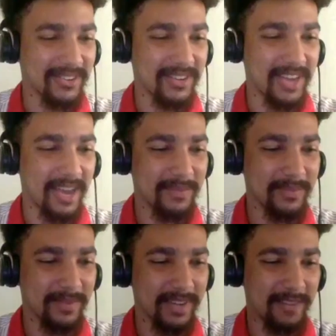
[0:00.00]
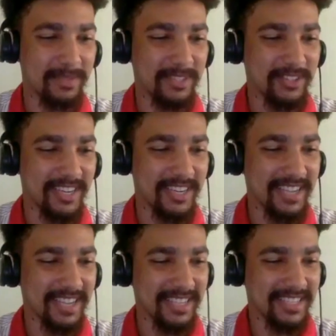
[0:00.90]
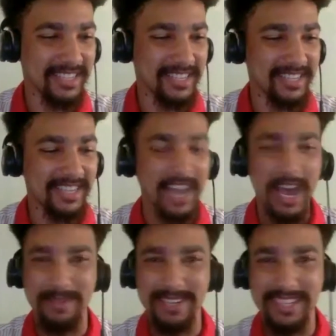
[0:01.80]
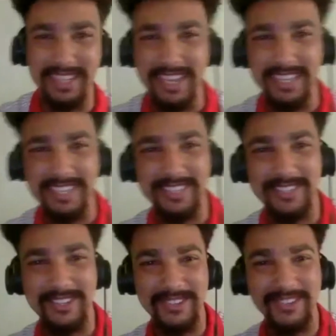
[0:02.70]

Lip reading: I've been trying to get into comedy lately too.